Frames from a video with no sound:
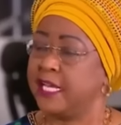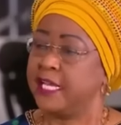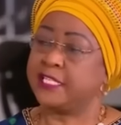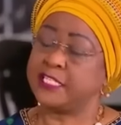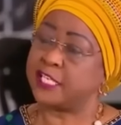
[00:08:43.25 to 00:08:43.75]

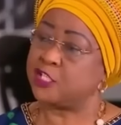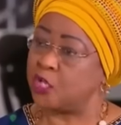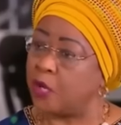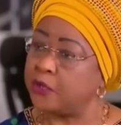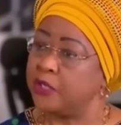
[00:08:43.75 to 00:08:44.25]
It is a
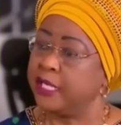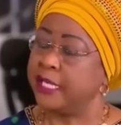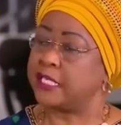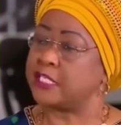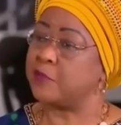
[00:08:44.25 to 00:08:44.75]
joke.
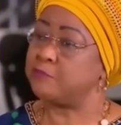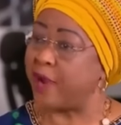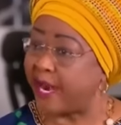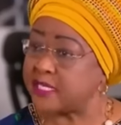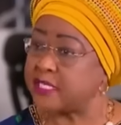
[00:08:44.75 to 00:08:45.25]
It is
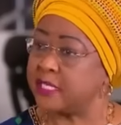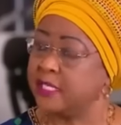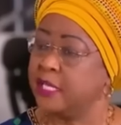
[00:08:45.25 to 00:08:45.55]
embarrassing